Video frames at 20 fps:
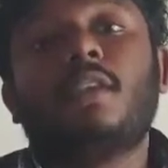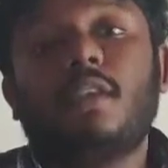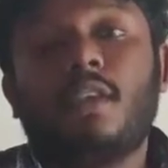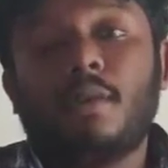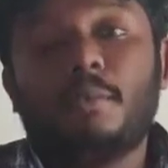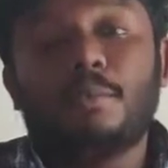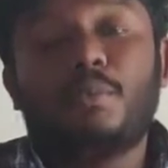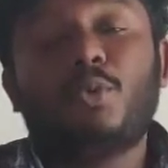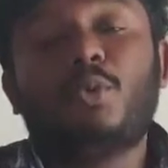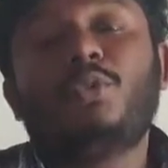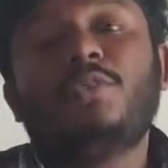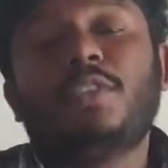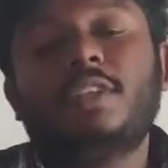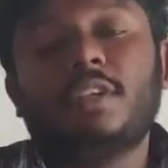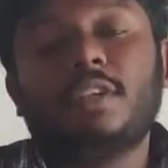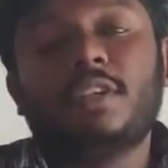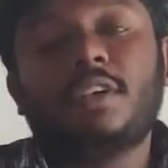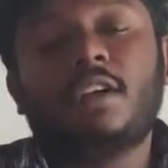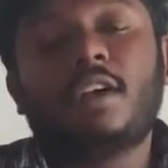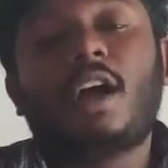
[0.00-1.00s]
improve
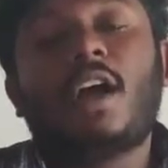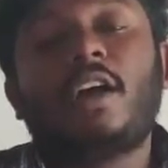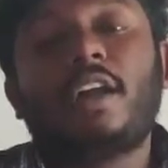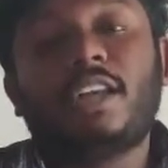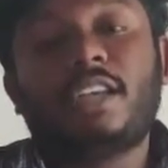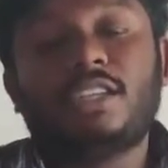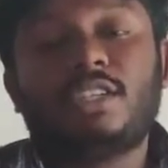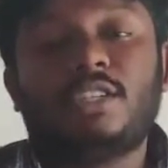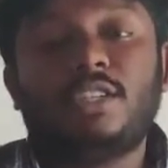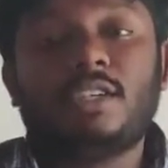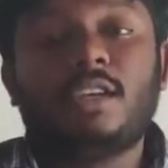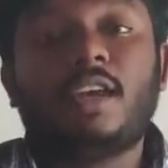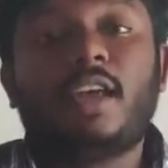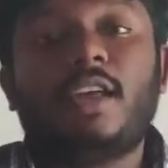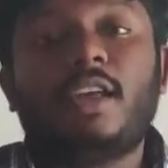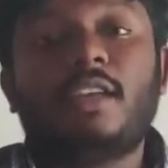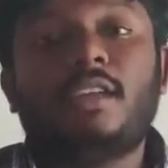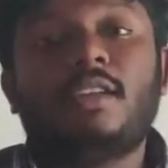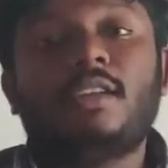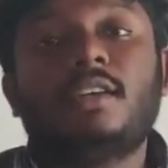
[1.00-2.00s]
the courage
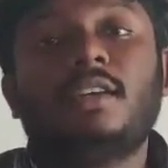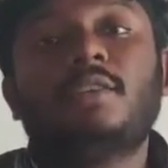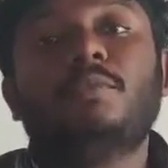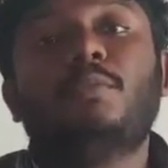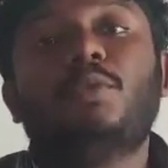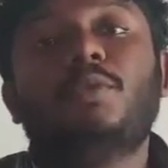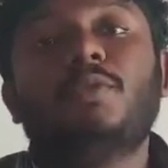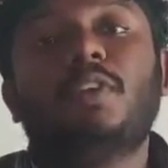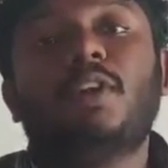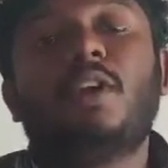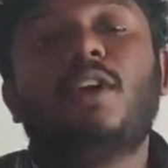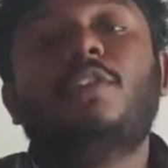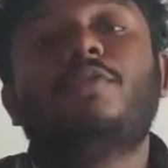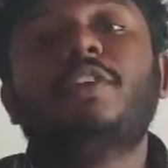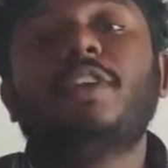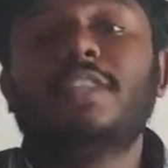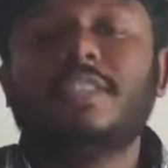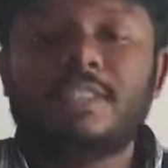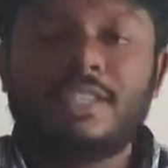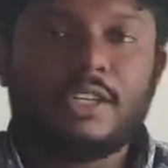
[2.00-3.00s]
and improve the
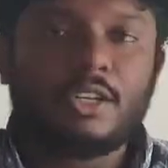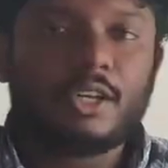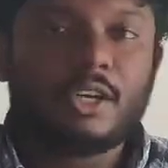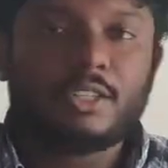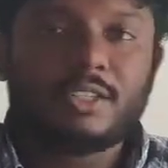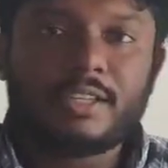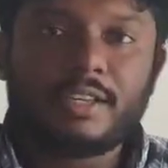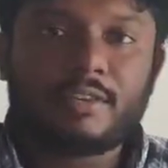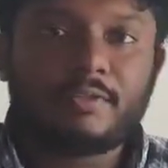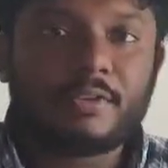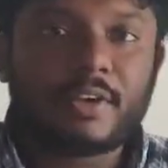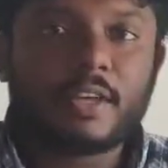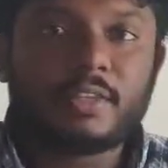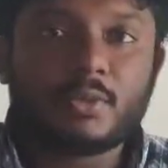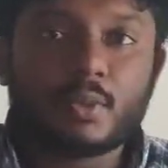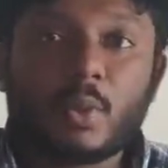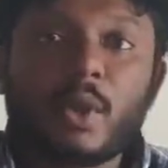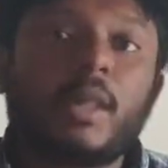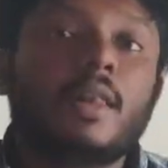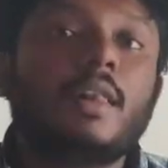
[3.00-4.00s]
confidence in yourself
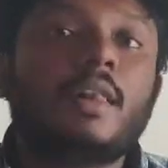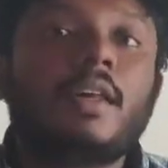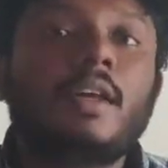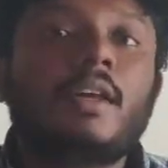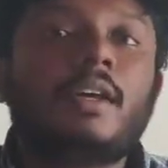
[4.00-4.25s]
as well.